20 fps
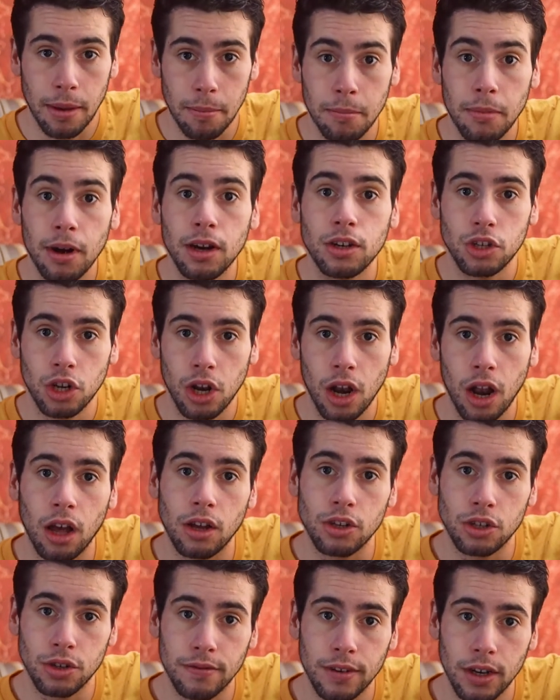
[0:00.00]
a much
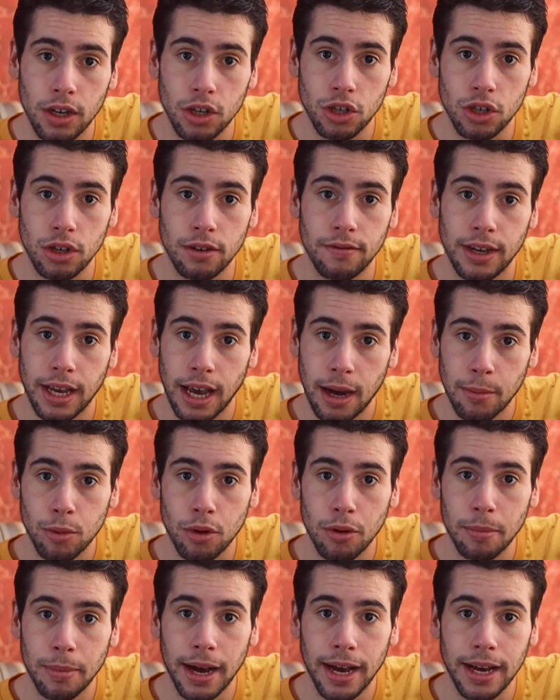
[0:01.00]
larger version of a
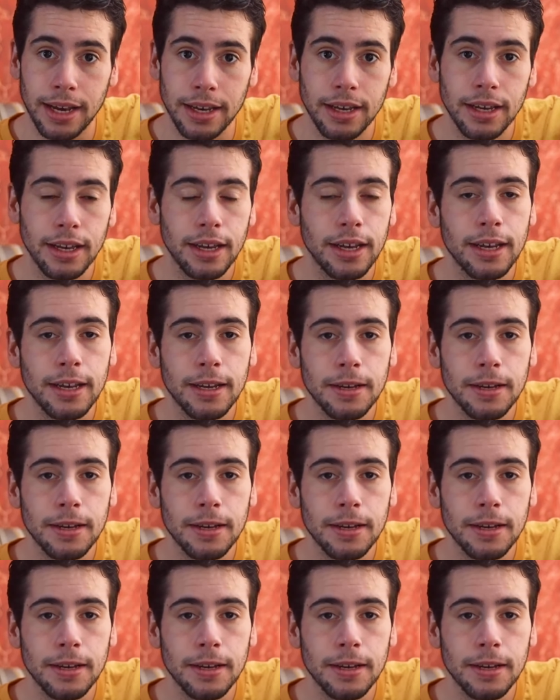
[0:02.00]
camera bag